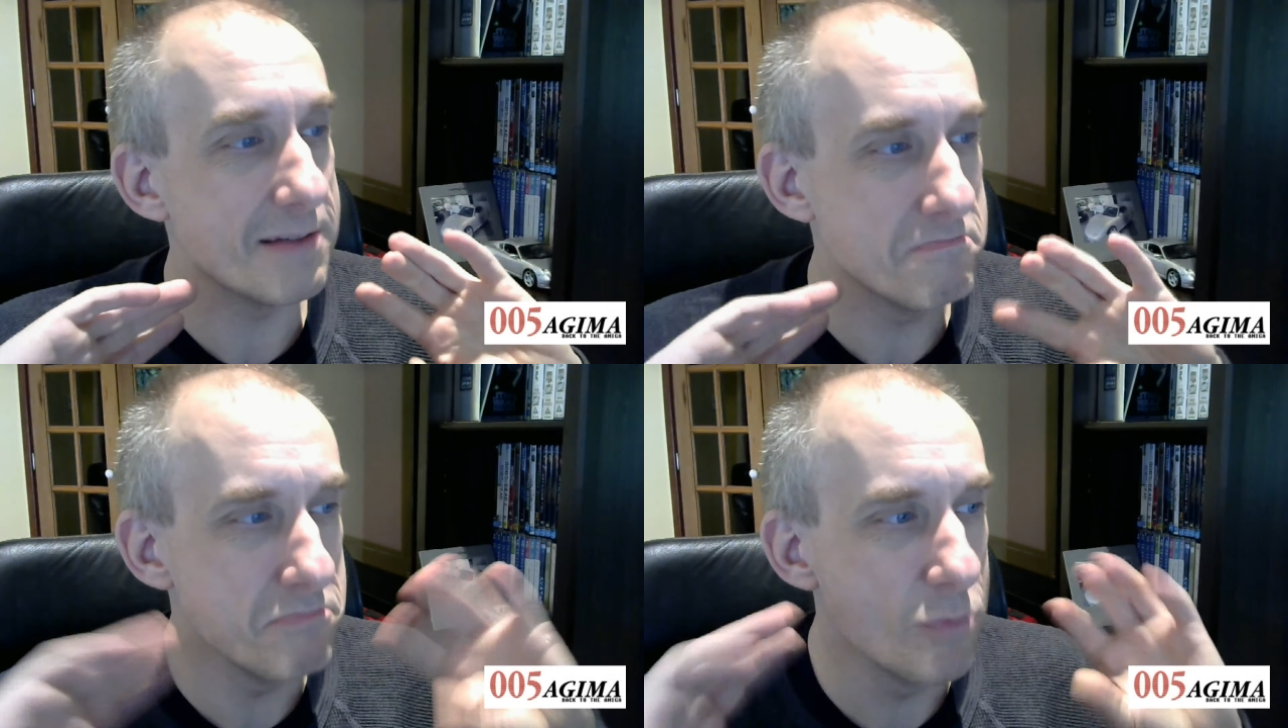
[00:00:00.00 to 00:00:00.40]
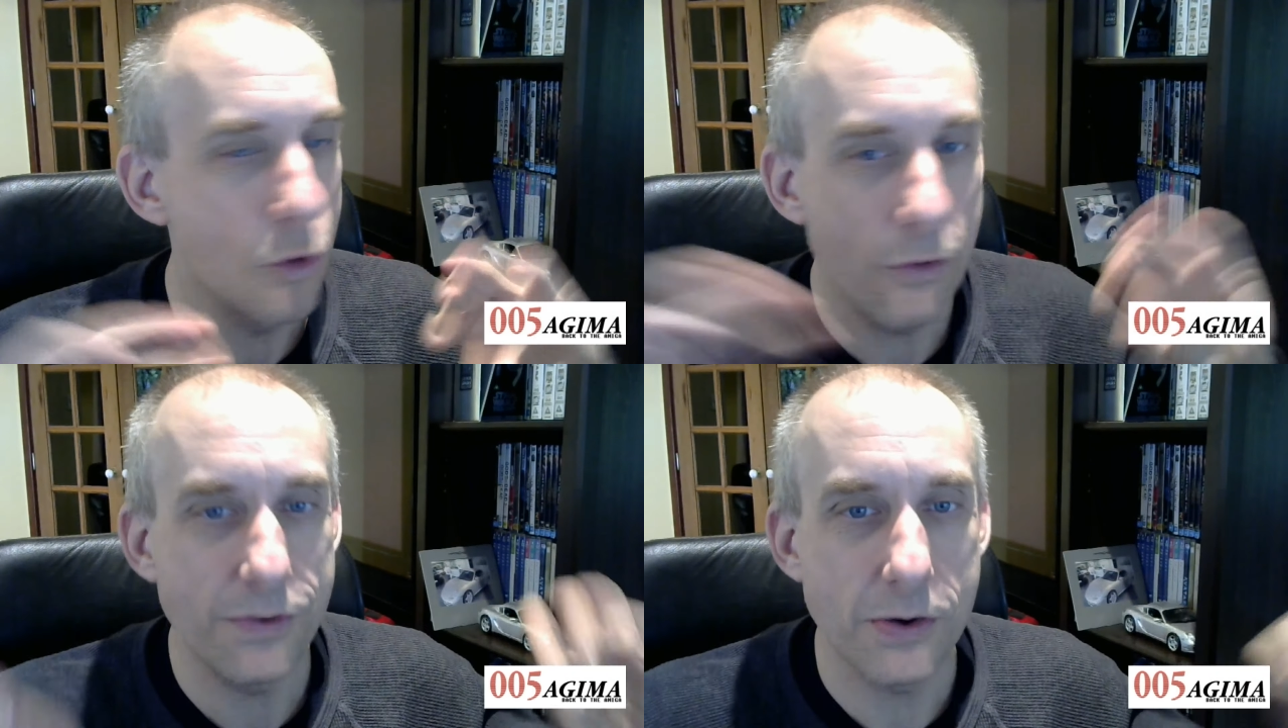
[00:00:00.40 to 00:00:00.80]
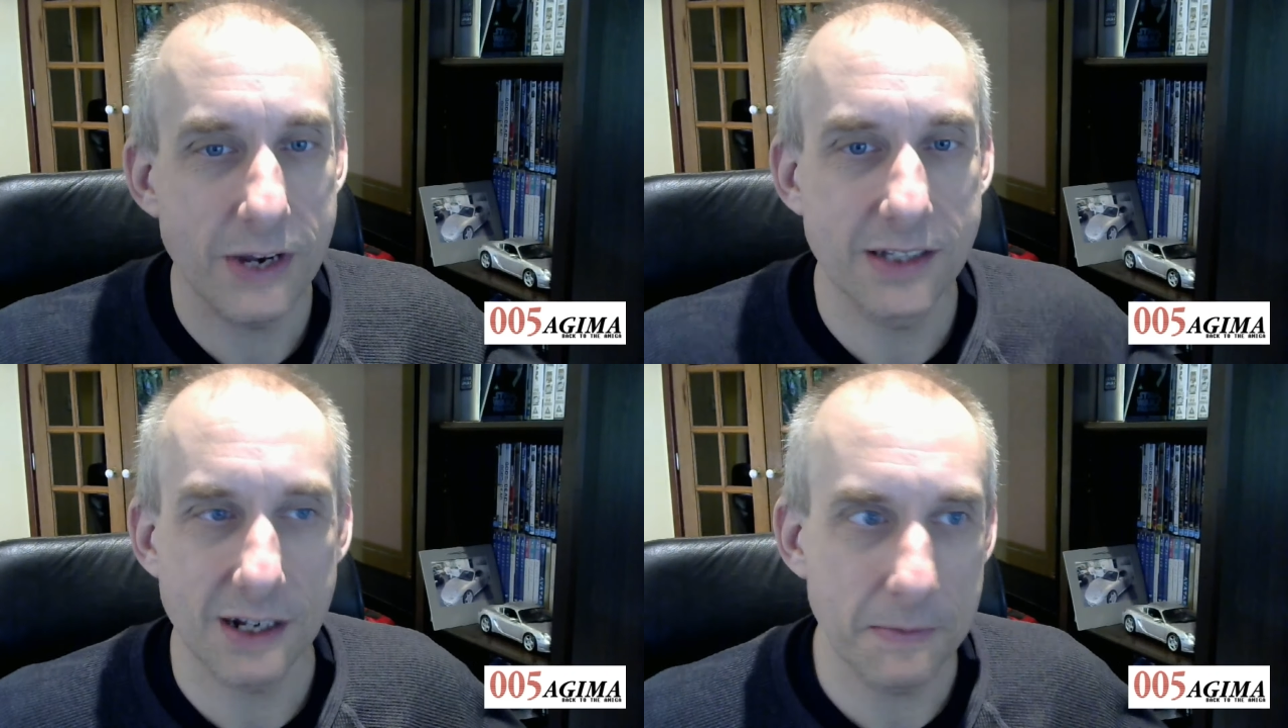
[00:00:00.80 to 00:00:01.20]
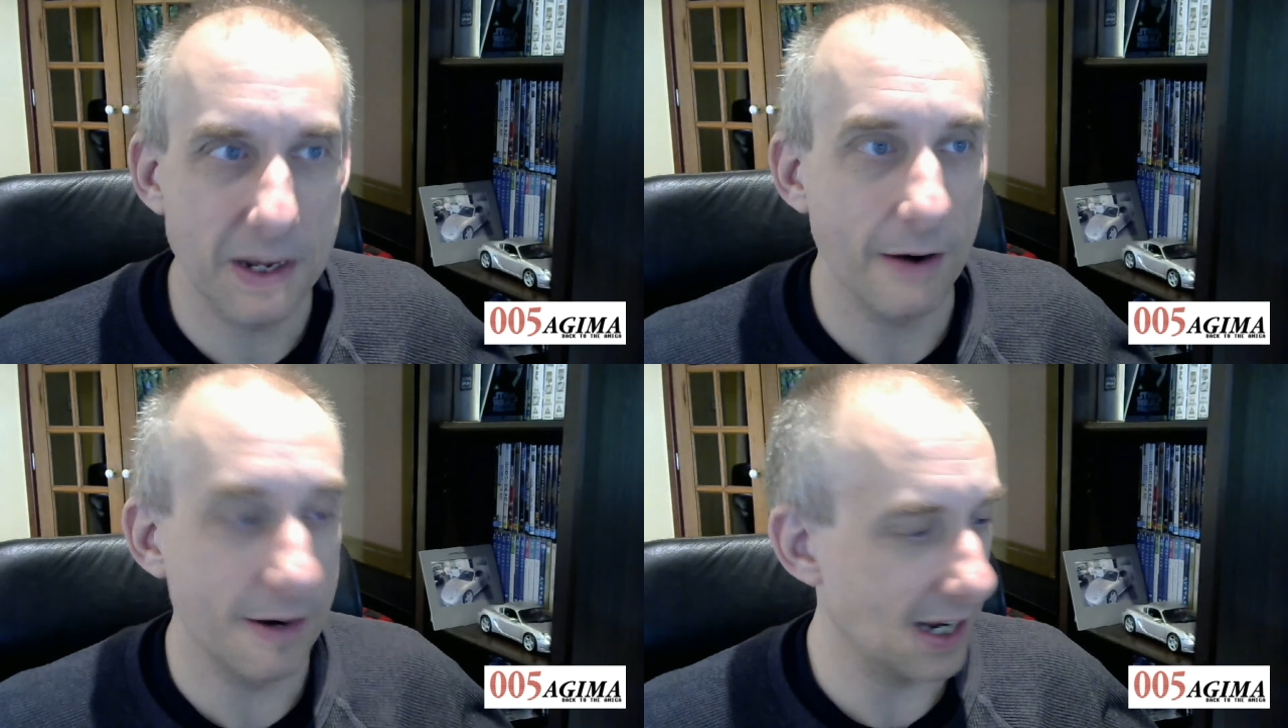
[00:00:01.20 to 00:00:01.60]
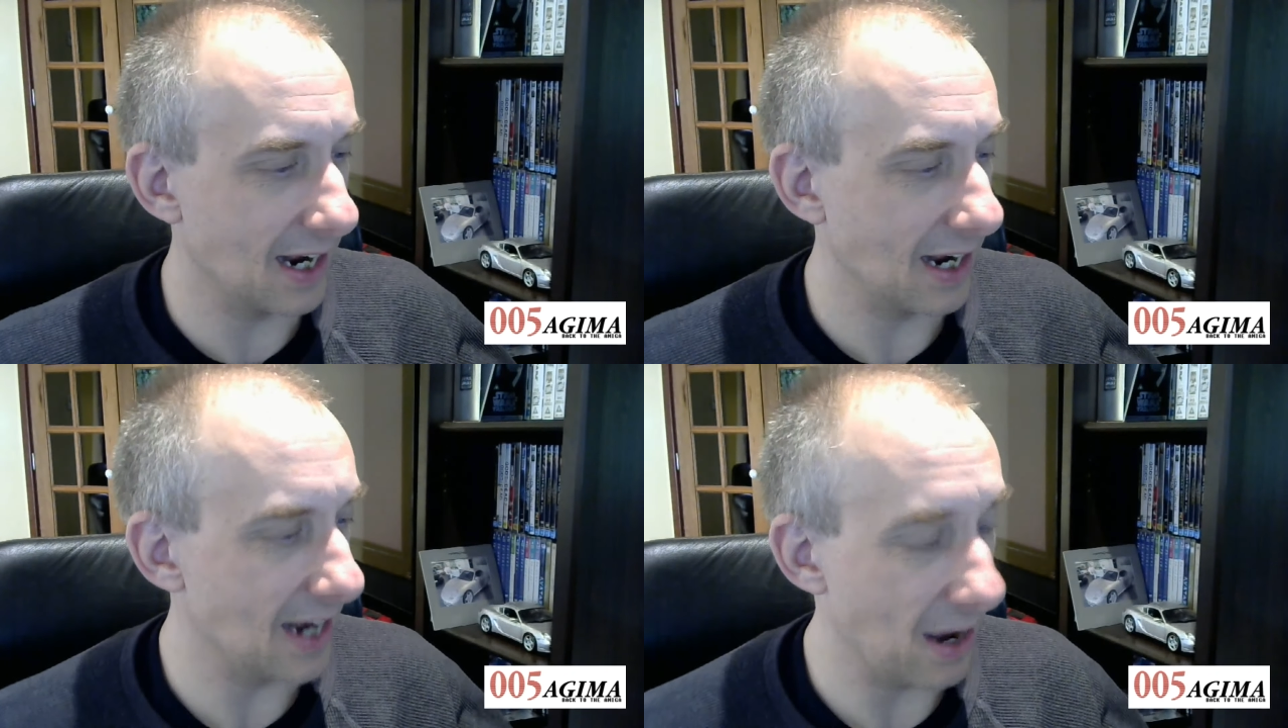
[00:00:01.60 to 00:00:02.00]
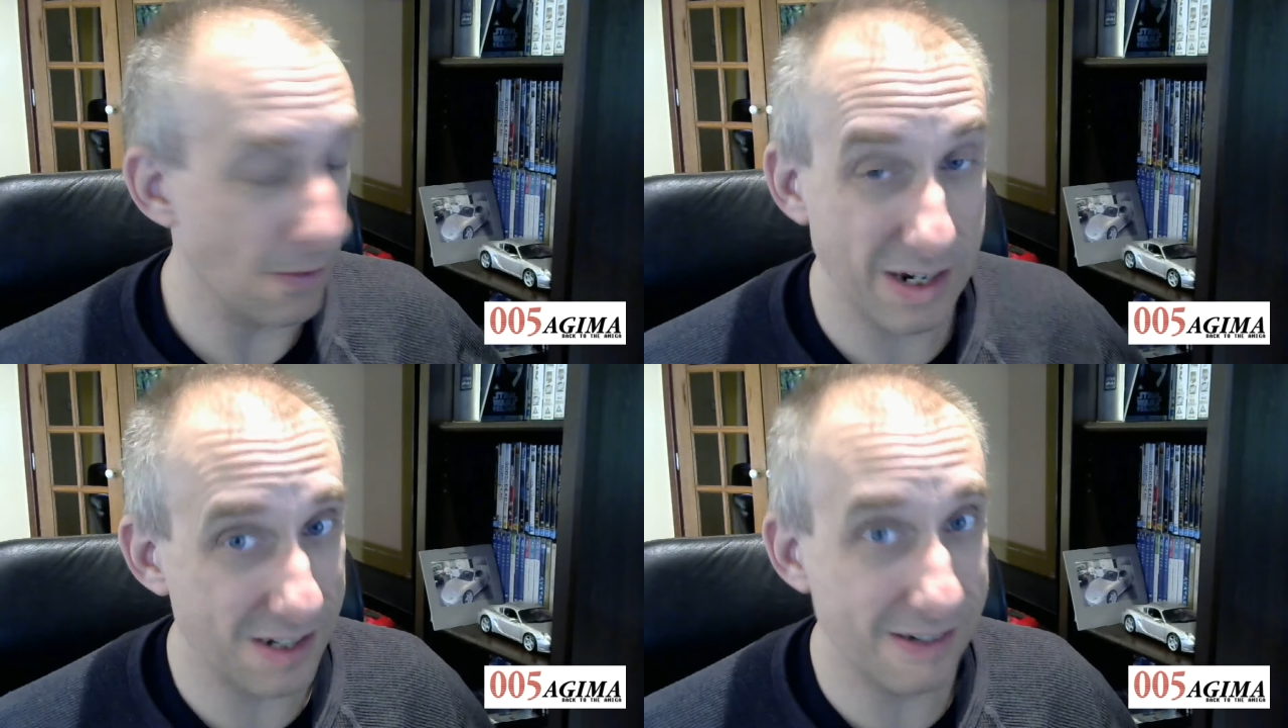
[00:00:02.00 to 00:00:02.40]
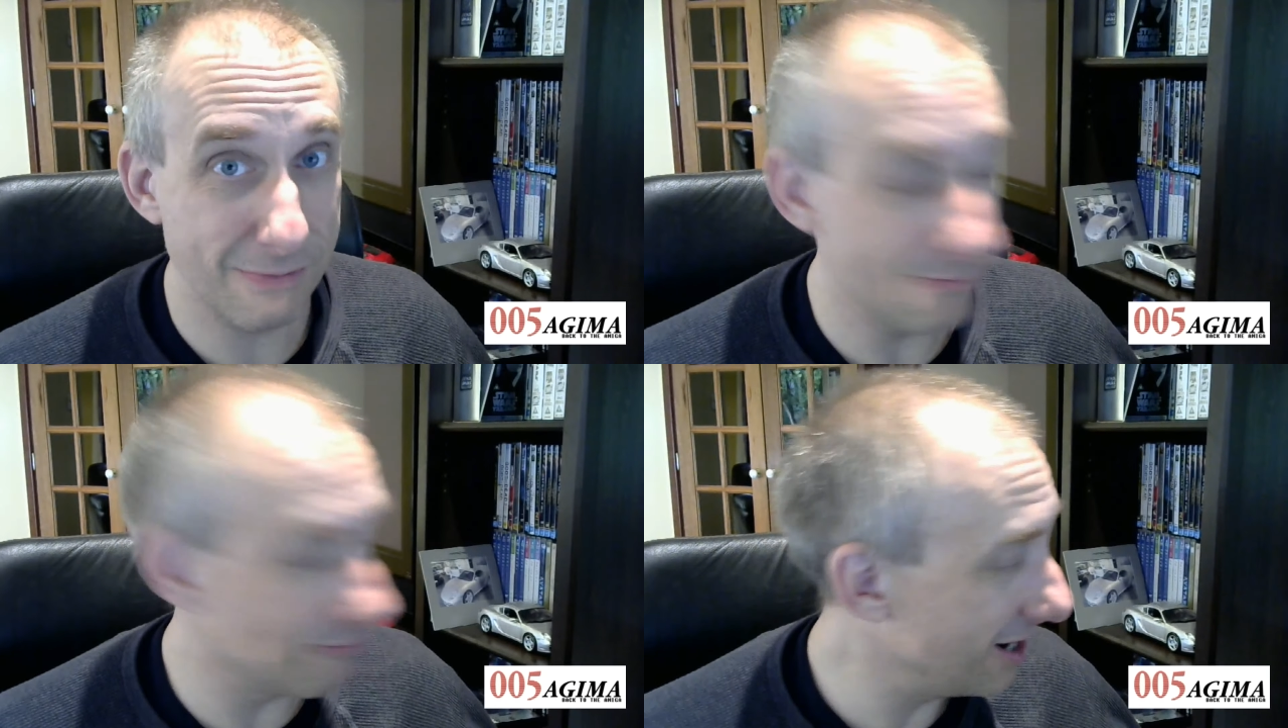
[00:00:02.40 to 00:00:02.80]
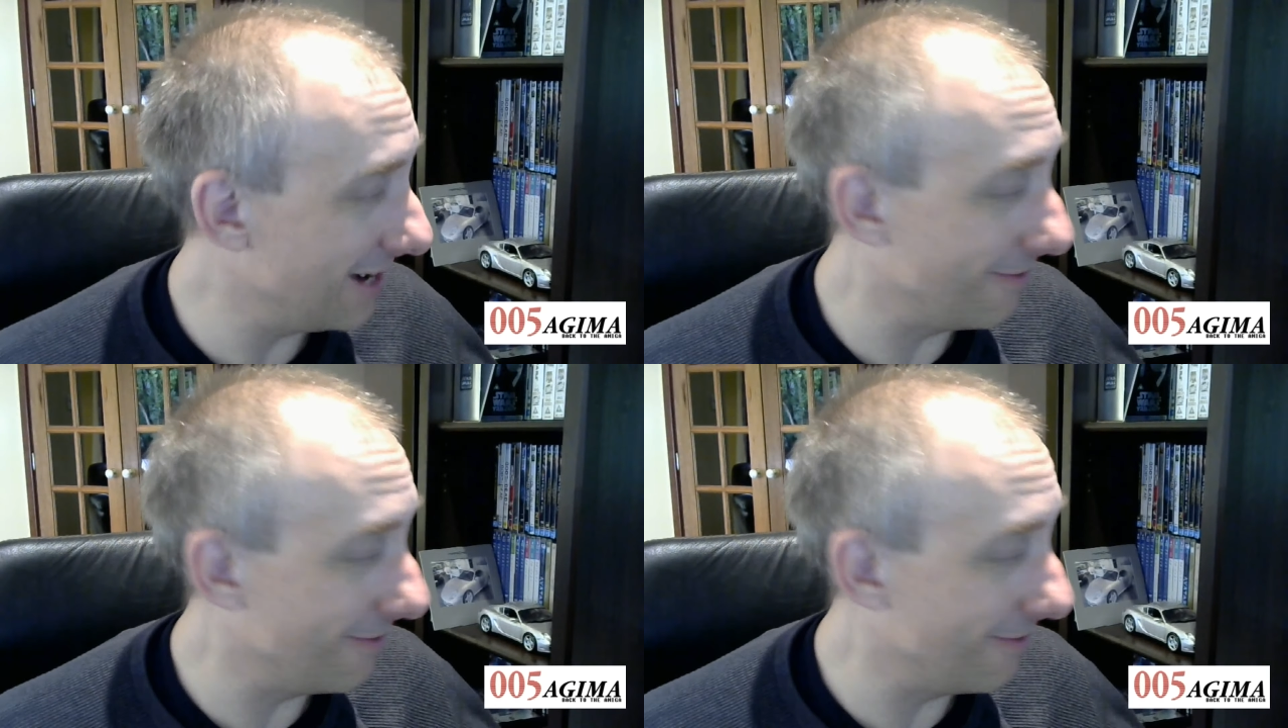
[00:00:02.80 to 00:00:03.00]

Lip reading: more viewings than I'm currently getting now, which is really,